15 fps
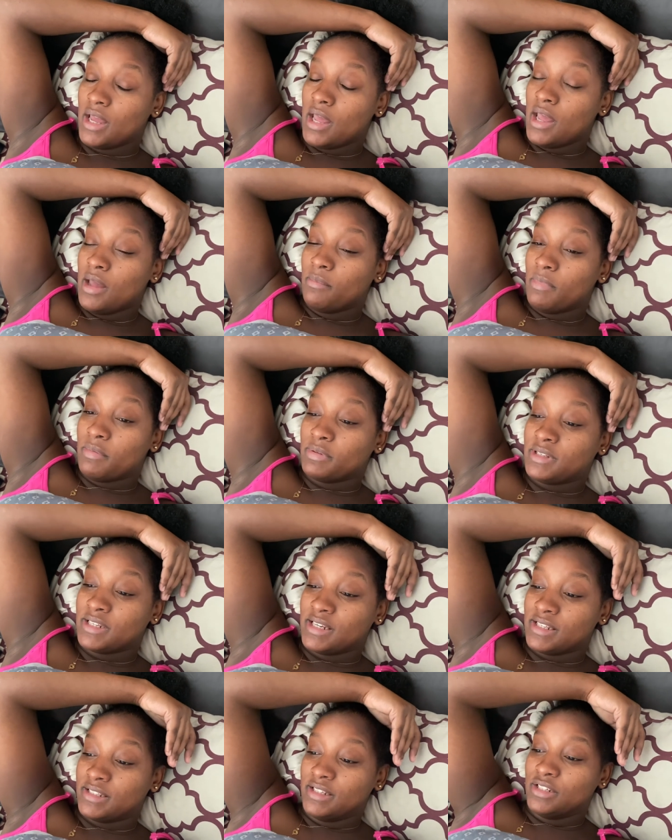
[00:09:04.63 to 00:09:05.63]
Maybe today
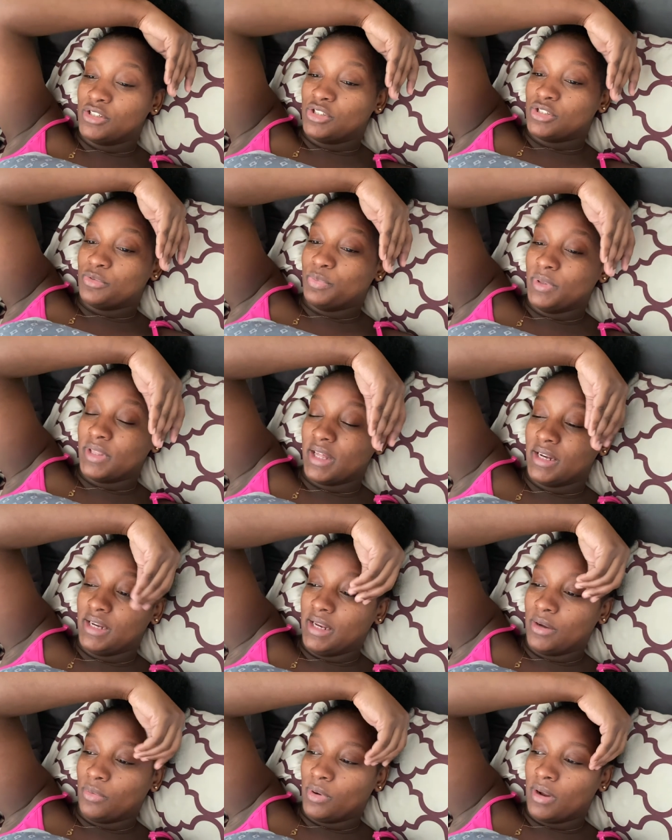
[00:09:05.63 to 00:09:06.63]
is gonna just be that day
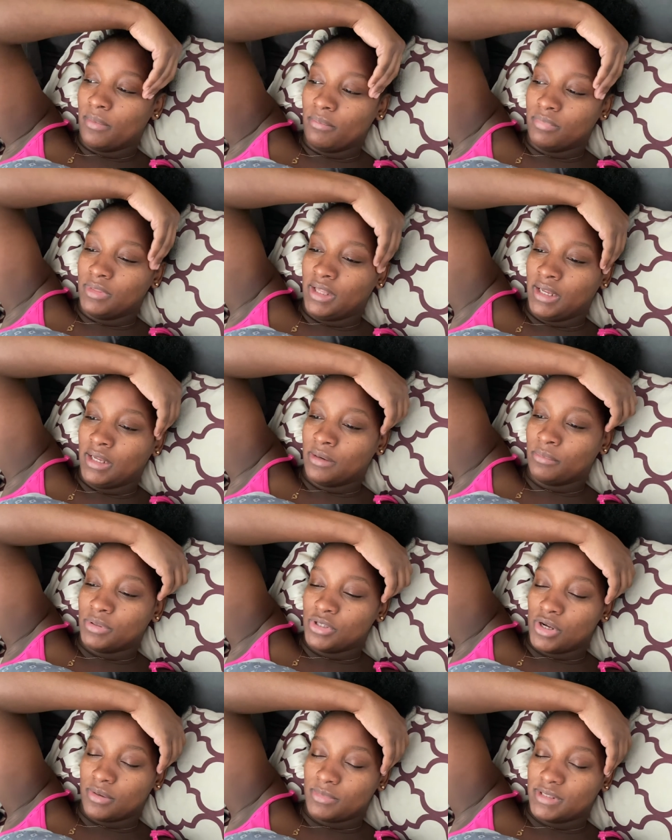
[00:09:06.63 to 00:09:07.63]
where I'm laying in
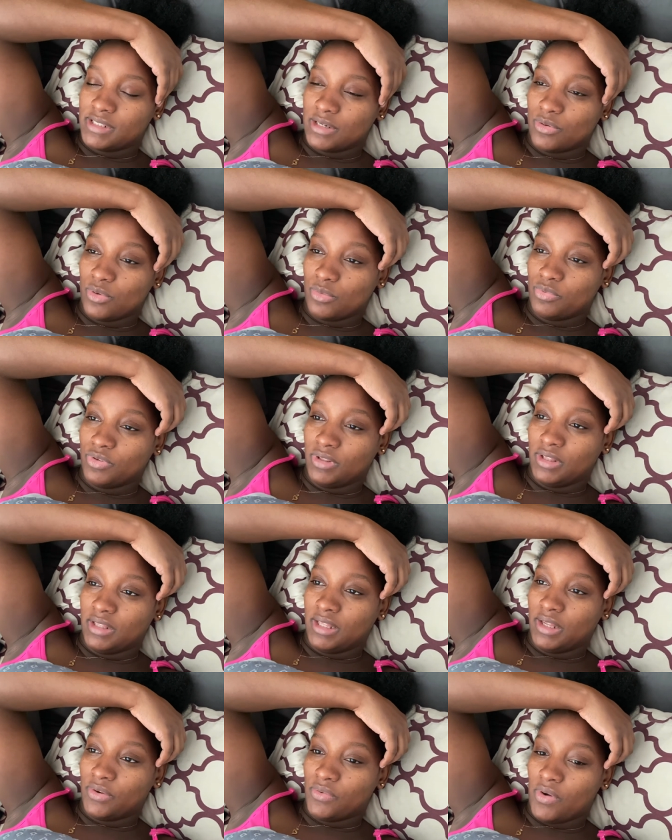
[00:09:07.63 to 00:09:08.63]
pajamas, and hopefully
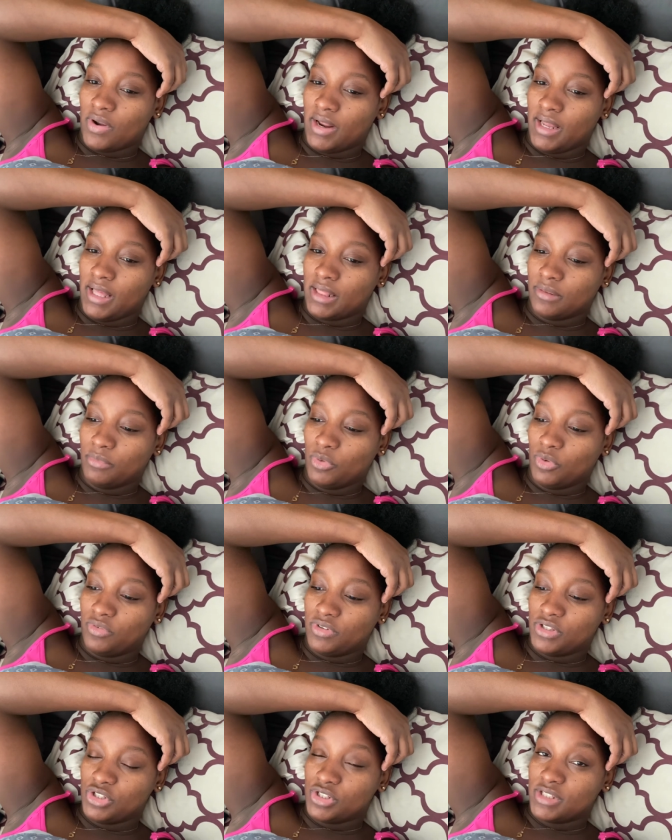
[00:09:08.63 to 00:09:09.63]
later on I get the
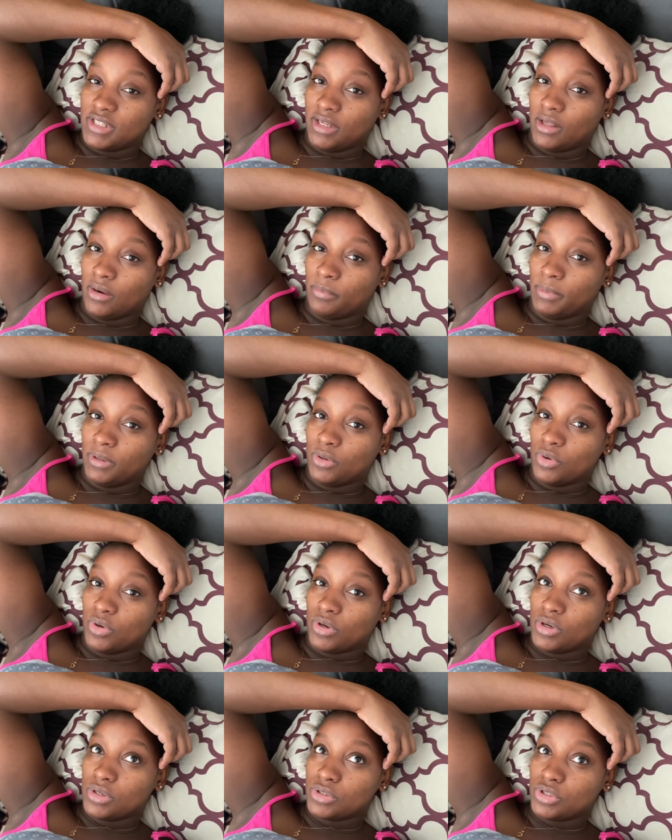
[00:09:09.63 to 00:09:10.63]
motivation to get up and cook
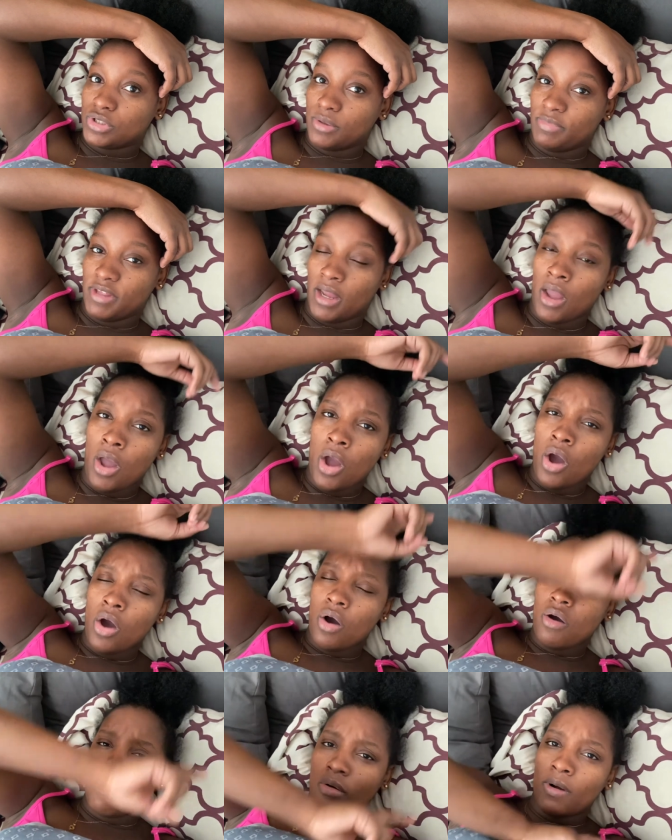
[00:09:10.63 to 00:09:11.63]
something.
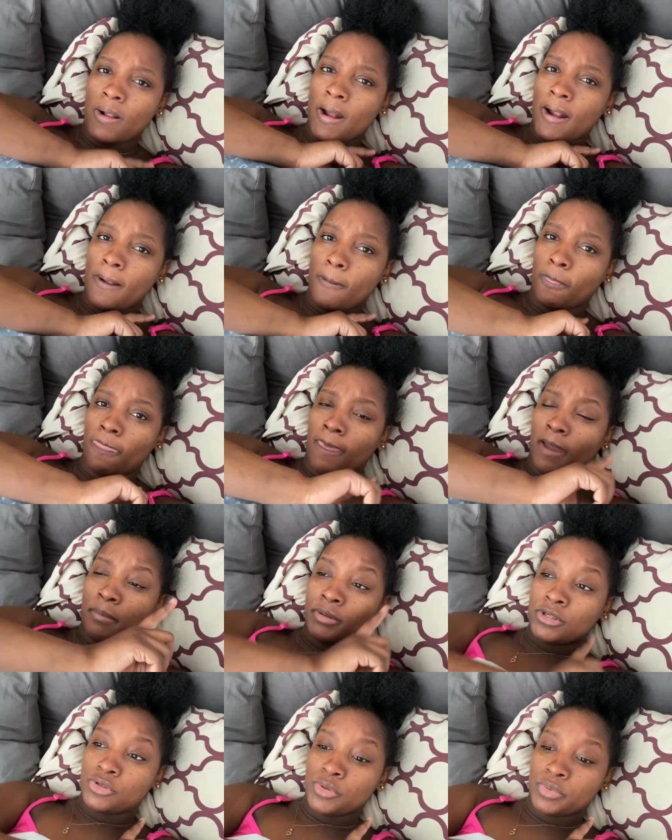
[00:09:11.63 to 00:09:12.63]
Oh, I put
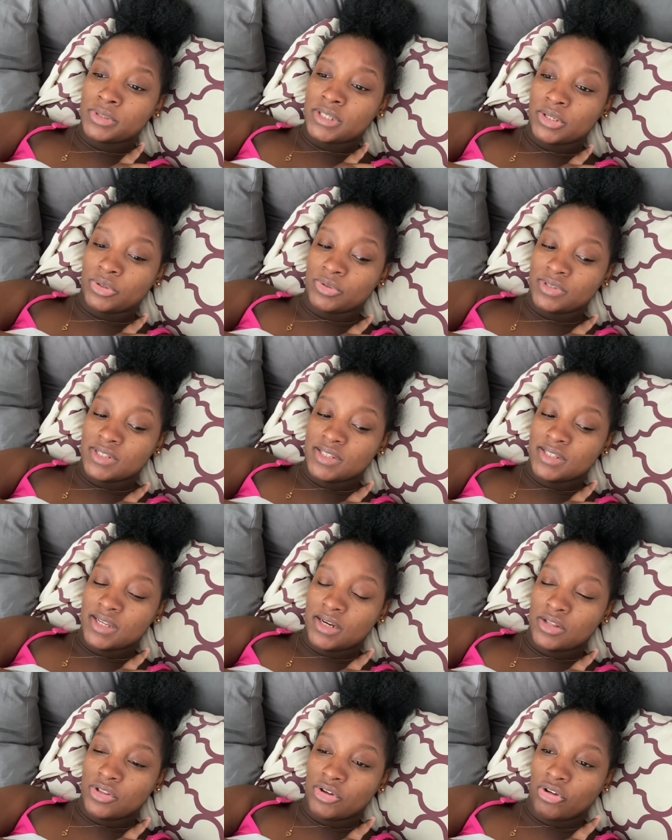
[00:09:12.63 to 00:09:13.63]
sweet potatoes inside of
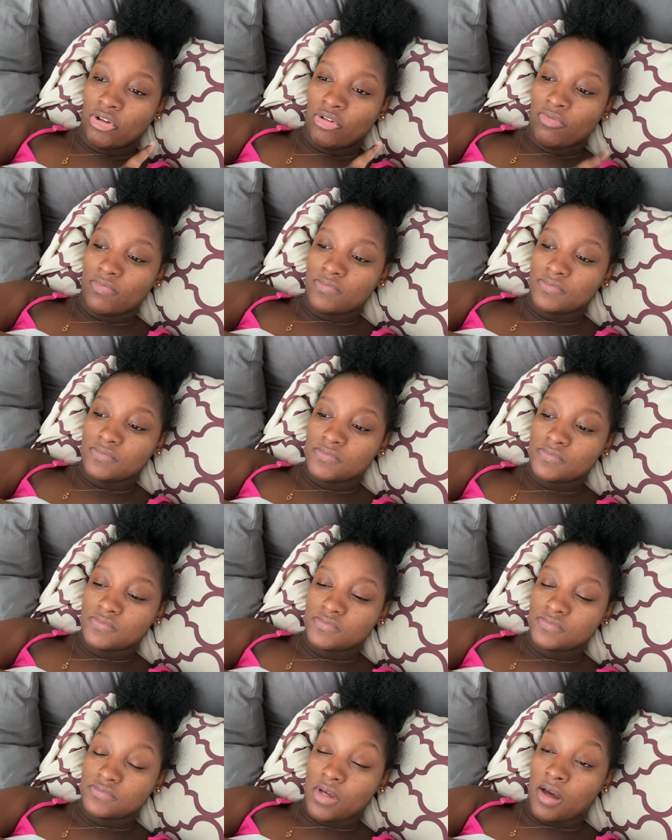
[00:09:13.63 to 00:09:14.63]
the
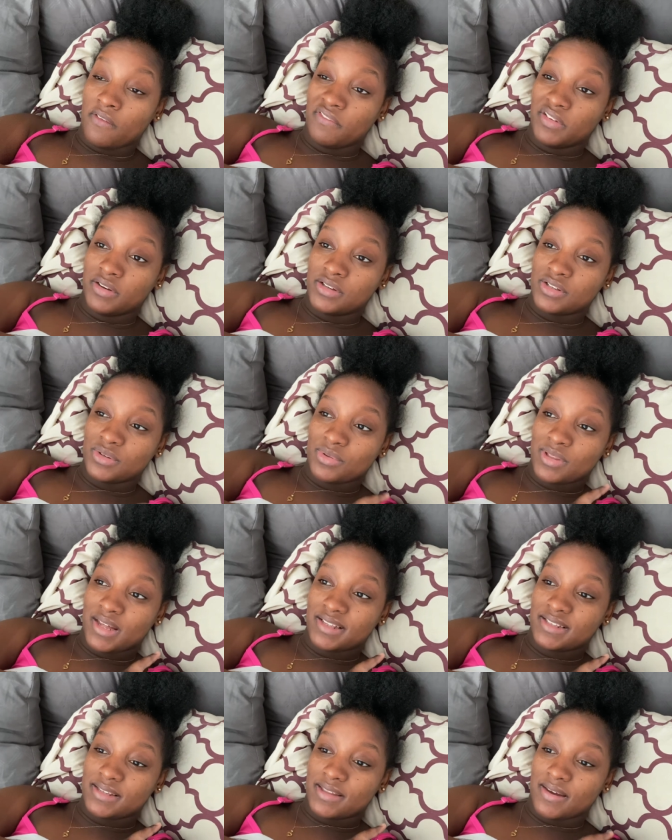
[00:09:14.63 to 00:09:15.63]
oven, so that's
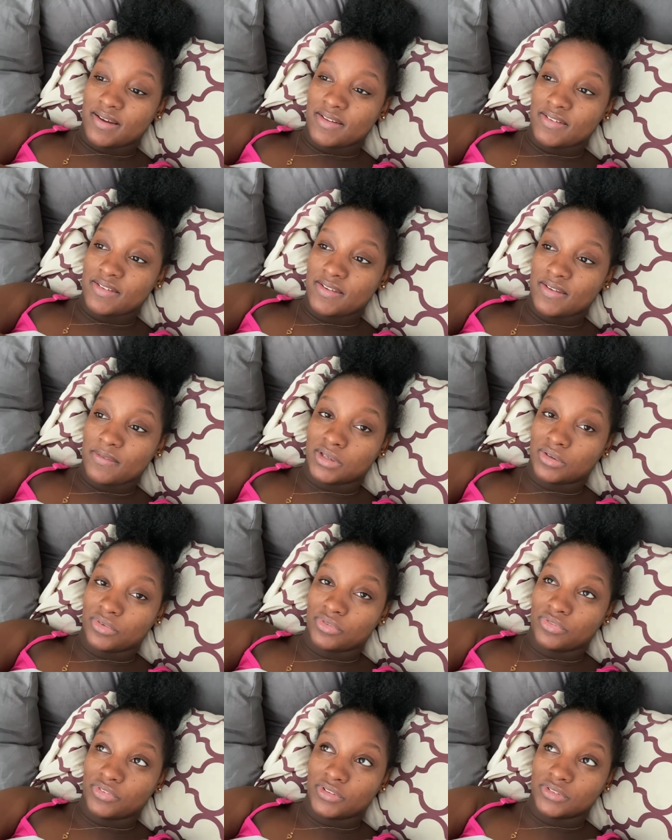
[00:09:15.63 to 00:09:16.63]
that. I
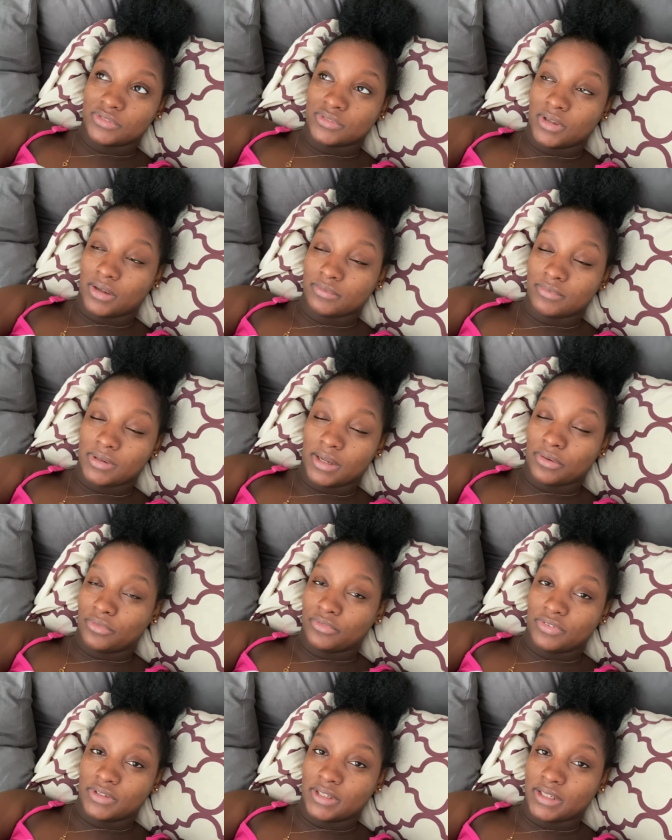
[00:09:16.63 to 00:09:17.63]
don't feel I, I
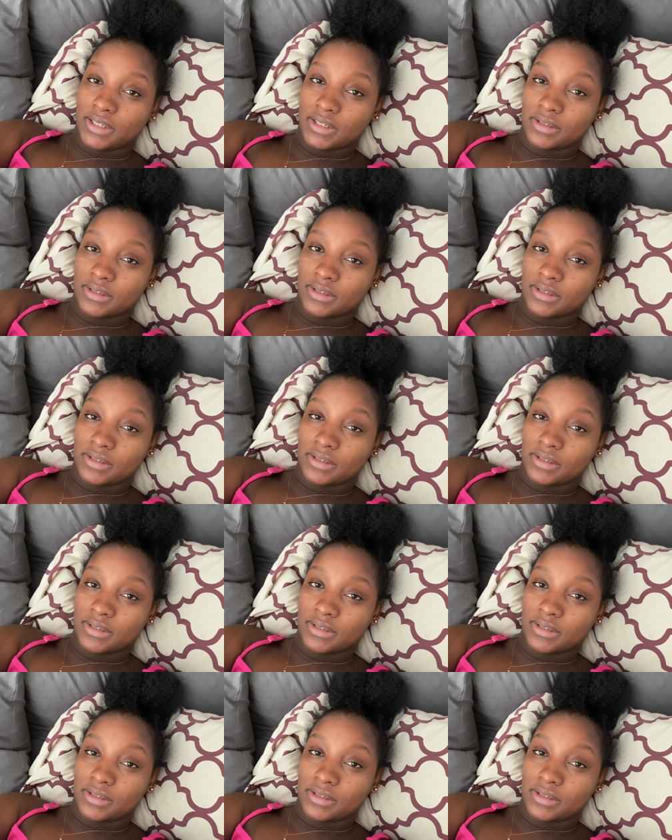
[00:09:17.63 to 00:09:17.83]
don't feel like